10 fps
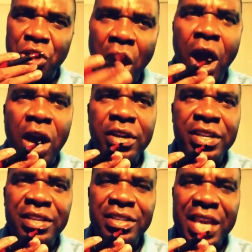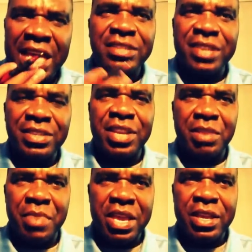God exists
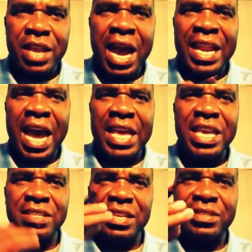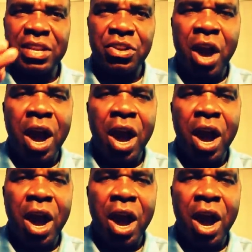in me and I exist in